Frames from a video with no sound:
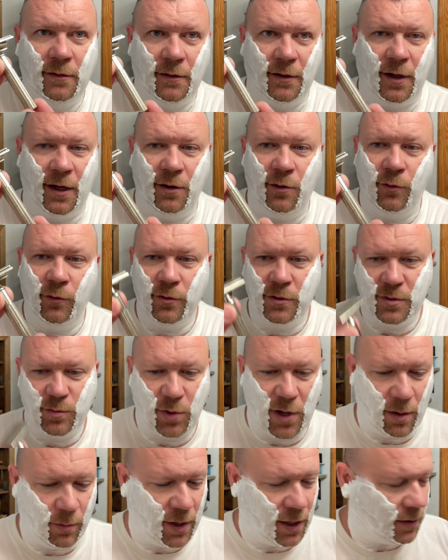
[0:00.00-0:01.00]
I know there's
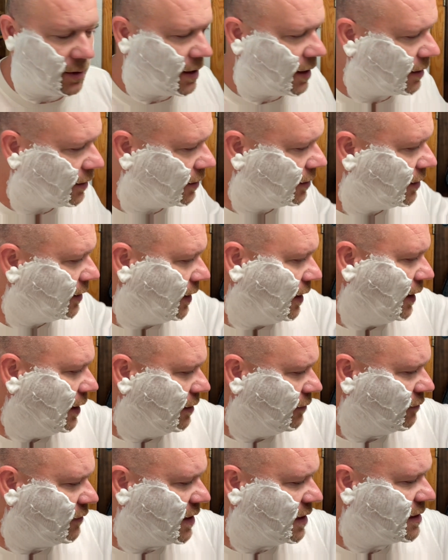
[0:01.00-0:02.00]
probably a lot of
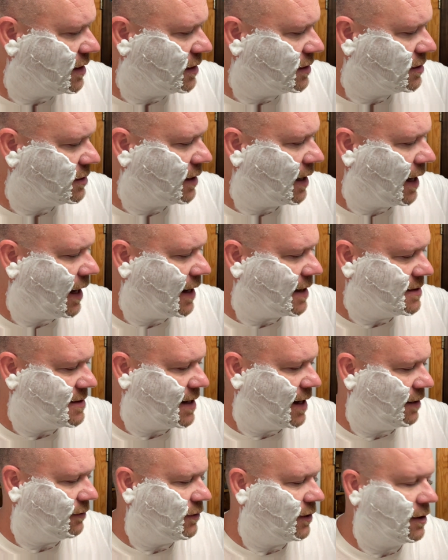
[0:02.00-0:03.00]
vintage guys
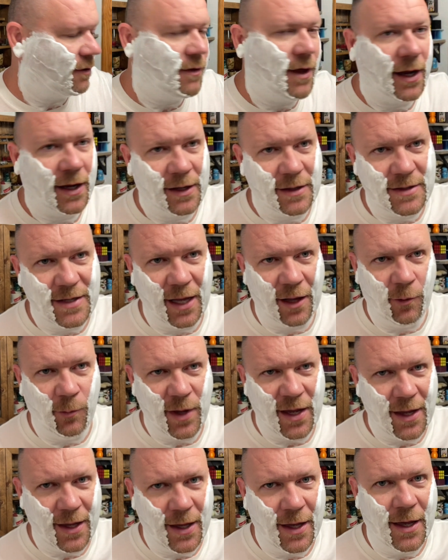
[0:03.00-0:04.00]
out there that could tell
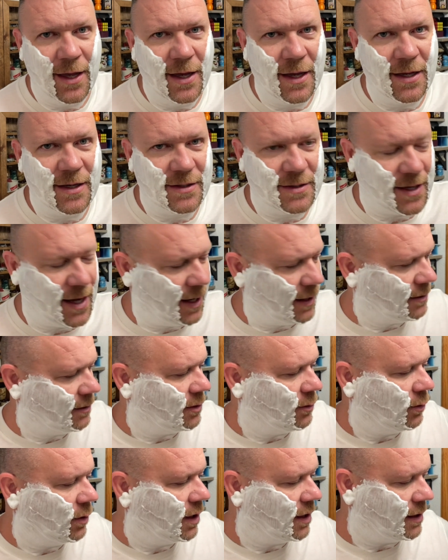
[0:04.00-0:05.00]
me exactly
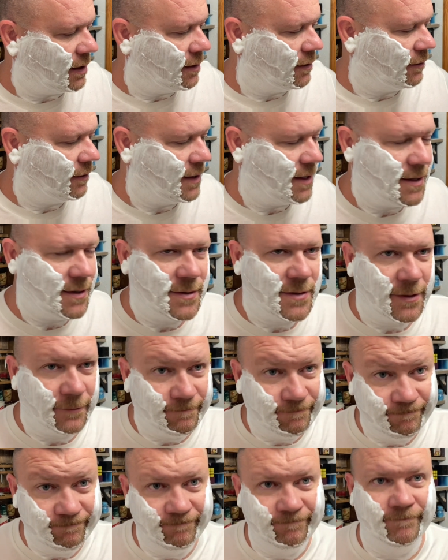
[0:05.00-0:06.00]
what year it is.
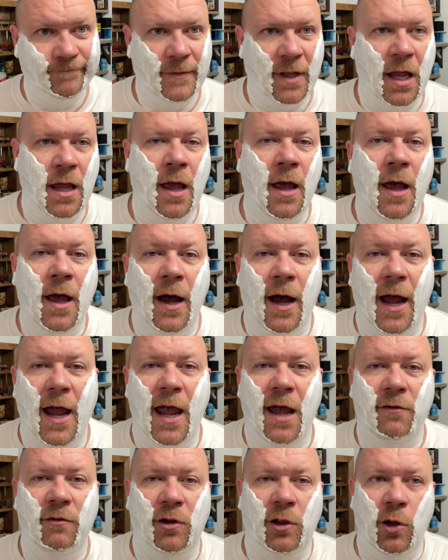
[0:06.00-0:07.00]
I
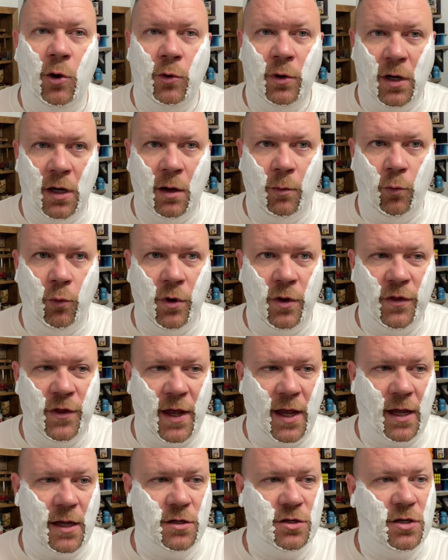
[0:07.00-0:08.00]
have it loaded up with
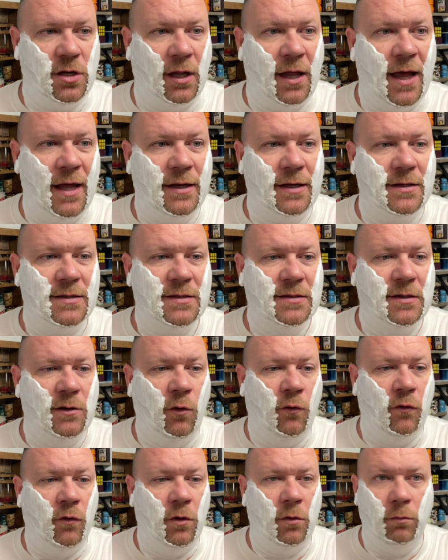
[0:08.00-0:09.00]
a Gillette
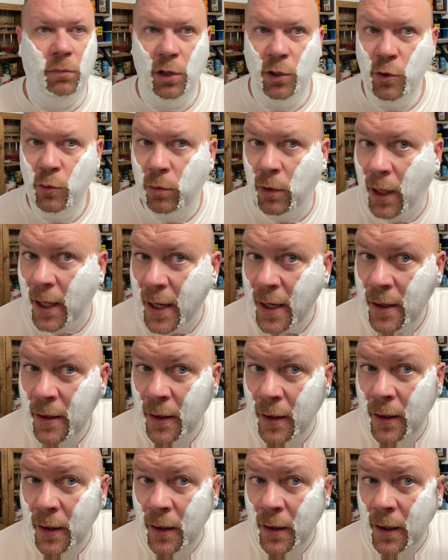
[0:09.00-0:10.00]
Silver Blue Blade,
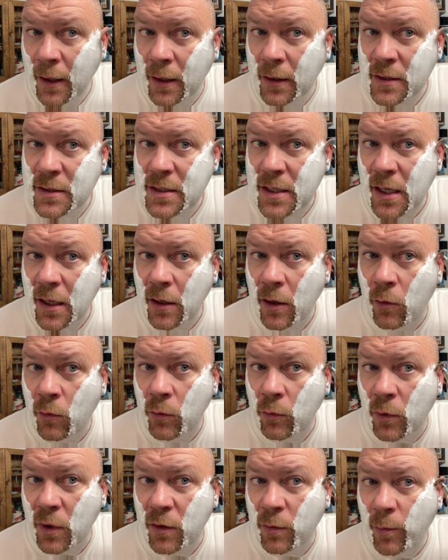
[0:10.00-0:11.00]
and let's get going
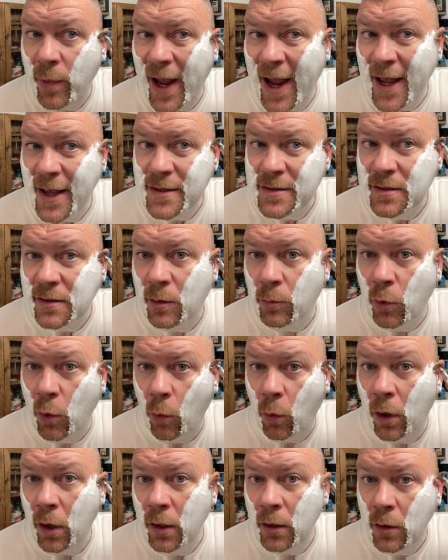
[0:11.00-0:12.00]
with pass number
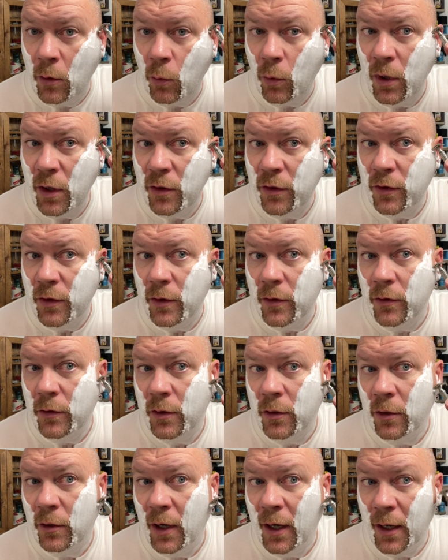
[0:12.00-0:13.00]
1 with the
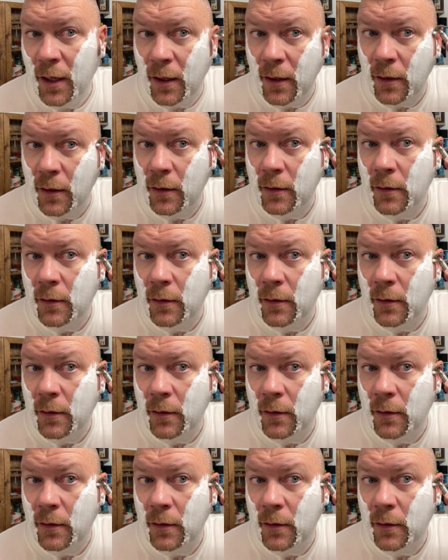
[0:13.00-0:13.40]
grain.